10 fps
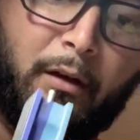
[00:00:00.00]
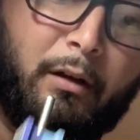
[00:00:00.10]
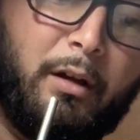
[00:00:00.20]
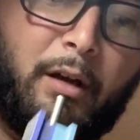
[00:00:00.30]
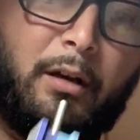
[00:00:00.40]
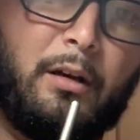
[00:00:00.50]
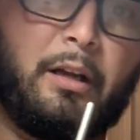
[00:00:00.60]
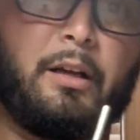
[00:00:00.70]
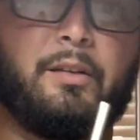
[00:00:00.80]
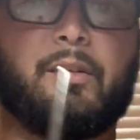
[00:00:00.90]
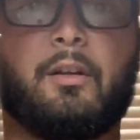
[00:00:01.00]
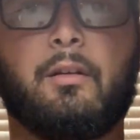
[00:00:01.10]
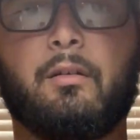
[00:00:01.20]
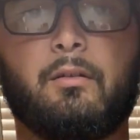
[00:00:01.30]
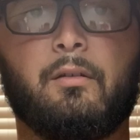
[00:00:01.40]
and like I said,
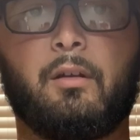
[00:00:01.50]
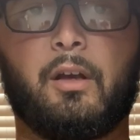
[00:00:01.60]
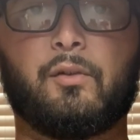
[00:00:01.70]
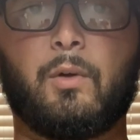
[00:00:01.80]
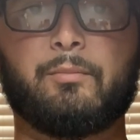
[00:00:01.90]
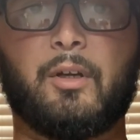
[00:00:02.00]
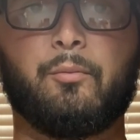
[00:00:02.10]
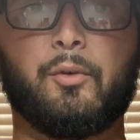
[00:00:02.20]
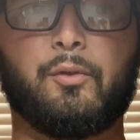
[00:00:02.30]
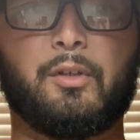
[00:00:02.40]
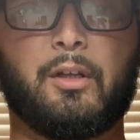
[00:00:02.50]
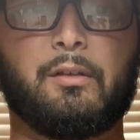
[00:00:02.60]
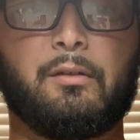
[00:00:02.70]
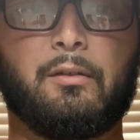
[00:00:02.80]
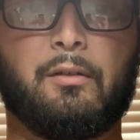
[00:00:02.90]
I swapped out both
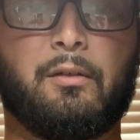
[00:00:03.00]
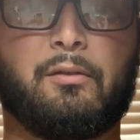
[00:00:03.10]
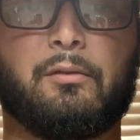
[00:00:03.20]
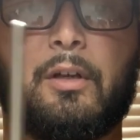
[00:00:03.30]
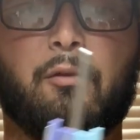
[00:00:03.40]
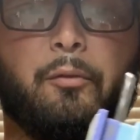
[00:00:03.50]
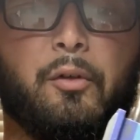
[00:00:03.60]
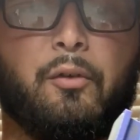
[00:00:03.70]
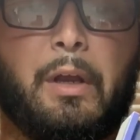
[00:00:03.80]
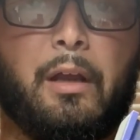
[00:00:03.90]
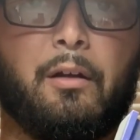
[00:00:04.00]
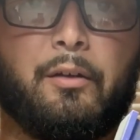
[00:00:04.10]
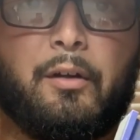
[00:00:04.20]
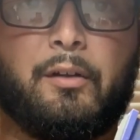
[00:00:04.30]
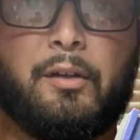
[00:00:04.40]
sets. So now when we go
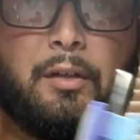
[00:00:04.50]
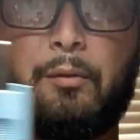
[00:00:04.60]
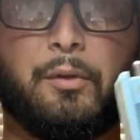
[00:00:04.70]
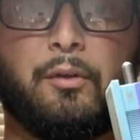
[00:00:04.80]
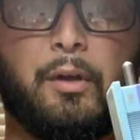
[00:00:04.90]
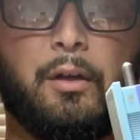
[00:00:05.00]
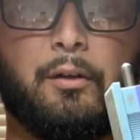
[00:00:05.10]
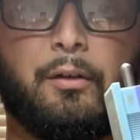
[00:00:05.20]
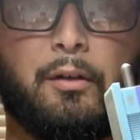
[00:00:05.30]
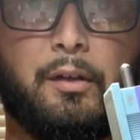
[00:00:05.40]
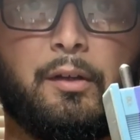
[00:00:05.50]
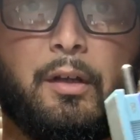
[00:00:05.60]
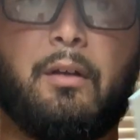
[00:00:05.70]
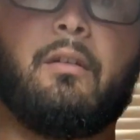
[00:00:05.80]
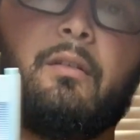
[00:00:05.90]
800 on this side, we go 800 on this
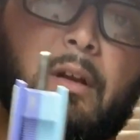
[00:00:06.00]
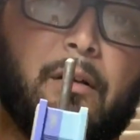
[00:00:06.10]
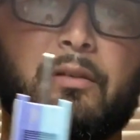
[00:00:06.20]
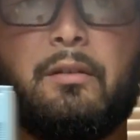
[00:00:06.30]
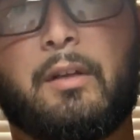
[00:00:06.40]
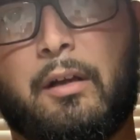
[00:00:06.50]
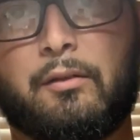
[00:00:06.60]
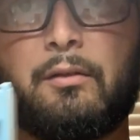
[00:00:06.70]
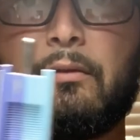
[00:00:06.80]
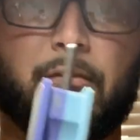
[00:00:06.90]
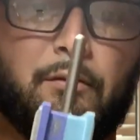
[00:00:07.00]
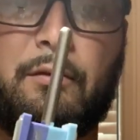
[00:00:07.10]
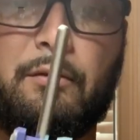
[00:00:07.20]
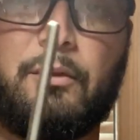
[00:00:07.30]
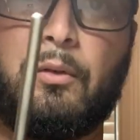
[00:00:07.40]
side, 1000, 1000,
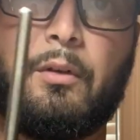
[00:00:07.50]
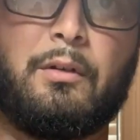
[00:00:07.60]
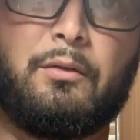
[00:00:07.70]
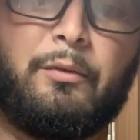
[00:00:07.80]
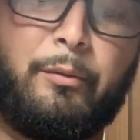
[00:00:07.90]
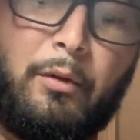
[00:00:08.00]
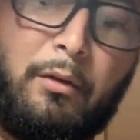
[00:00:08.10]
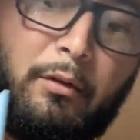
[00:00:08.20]
so on and so forth.